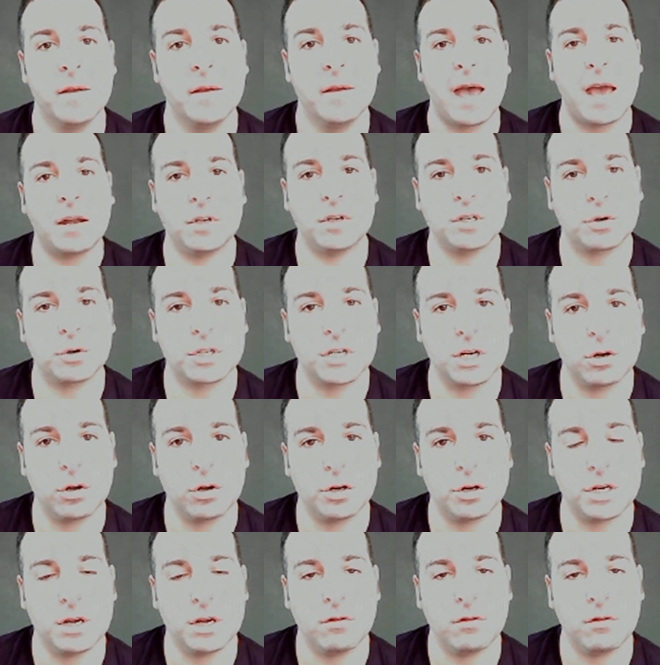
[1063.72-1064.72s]
and
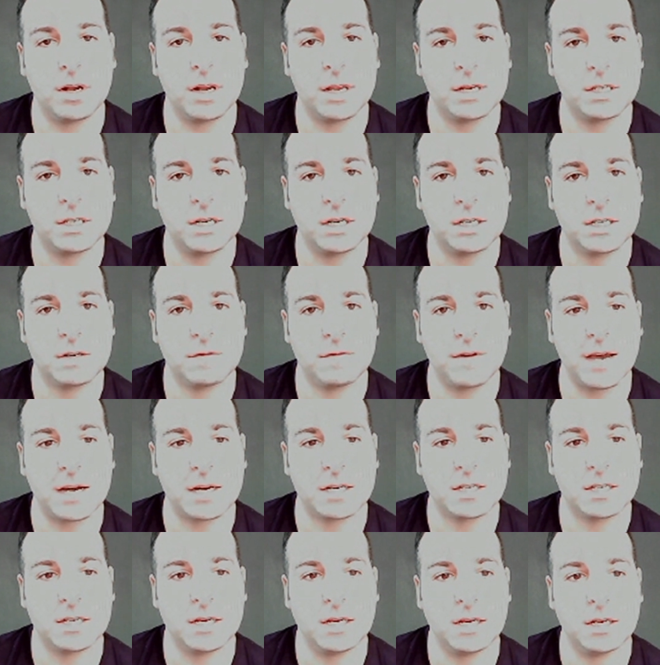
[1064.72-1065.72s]
toxicology, and he realized this
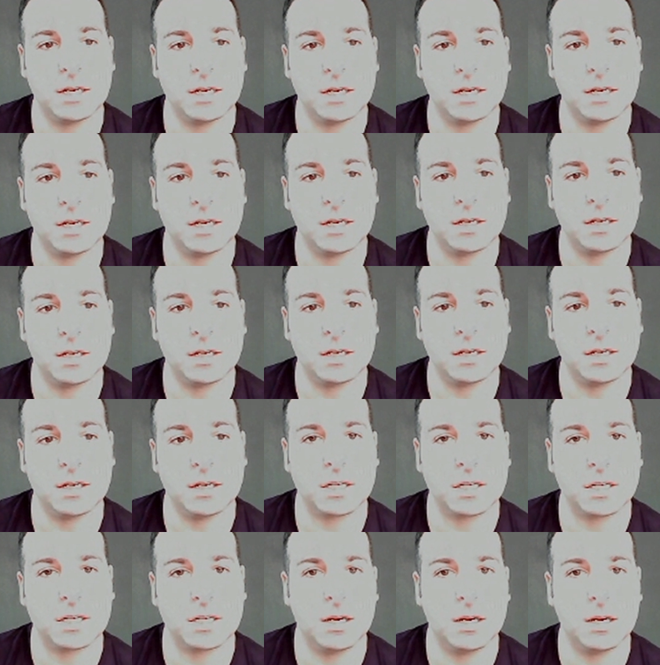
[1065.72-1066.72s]
vaccine
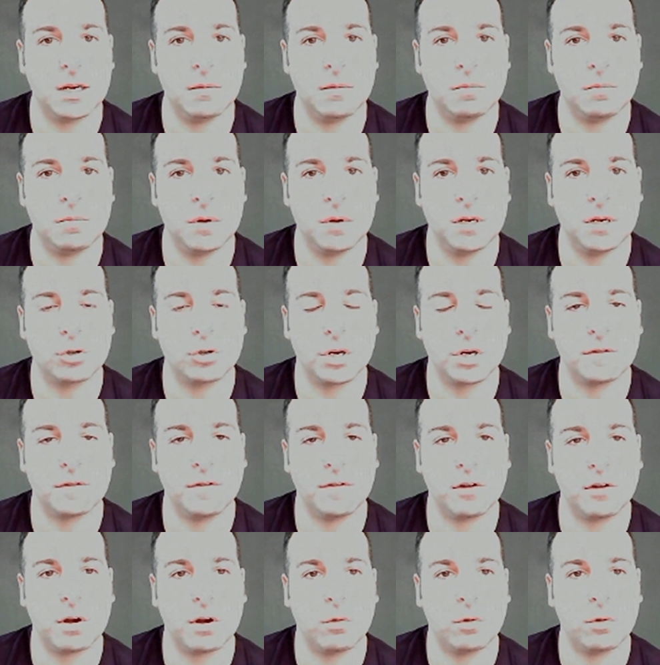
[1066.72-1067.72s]
doesn't, he tried to
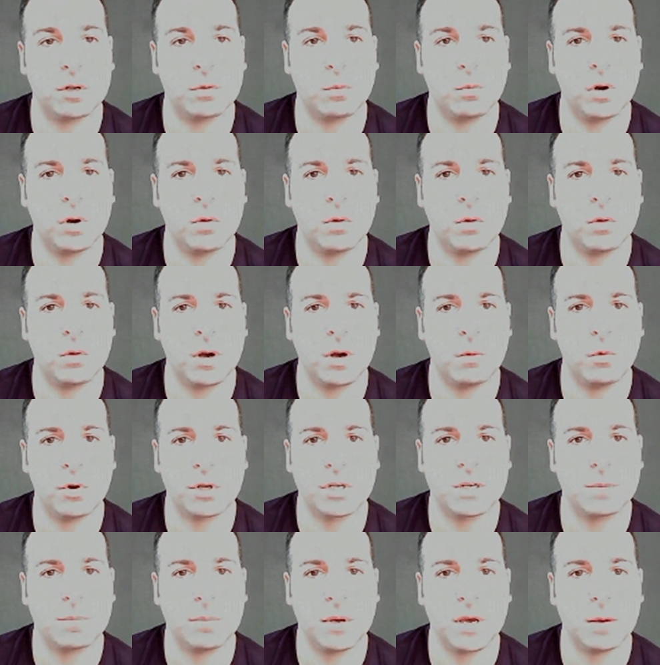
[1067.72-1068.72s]
figure out,
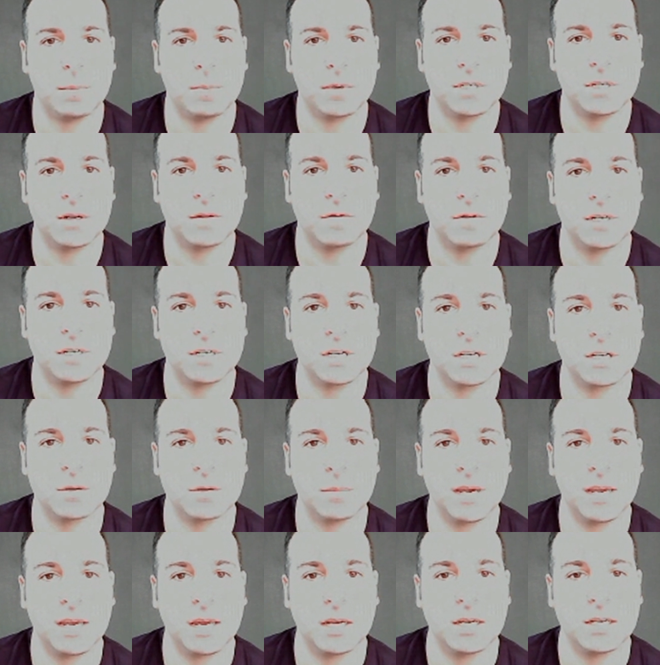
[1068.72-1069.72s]
what's the purpose of this? Does
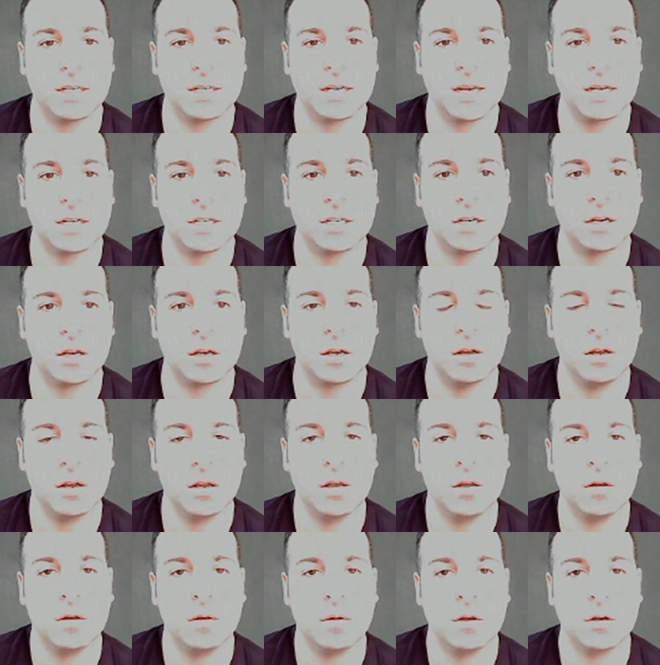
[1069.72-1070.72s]
it make any sense to
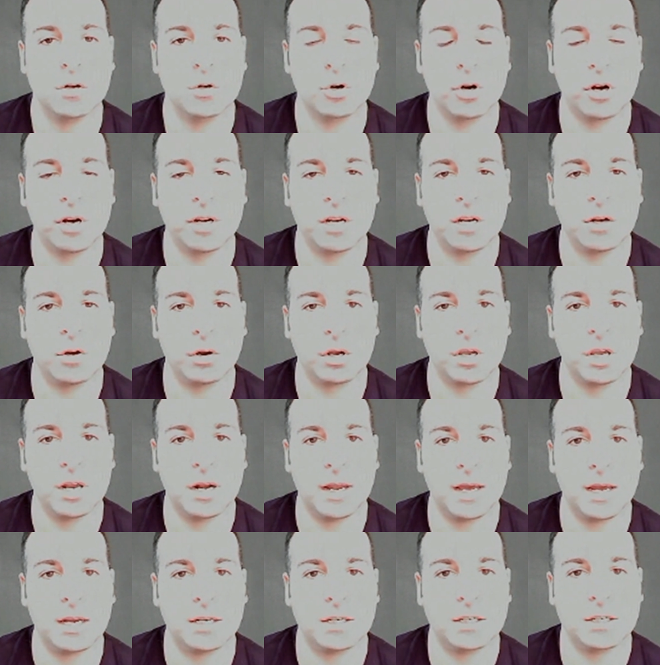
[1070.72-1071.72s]
try and
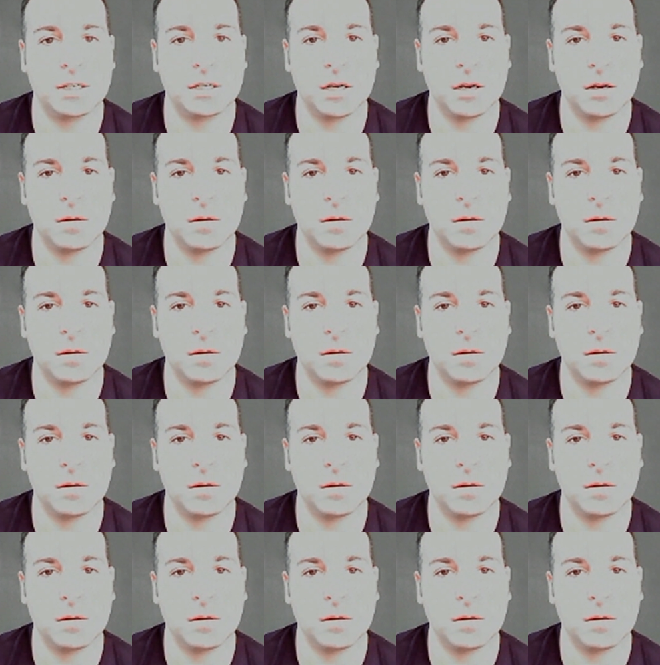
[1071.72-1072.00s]
inoculate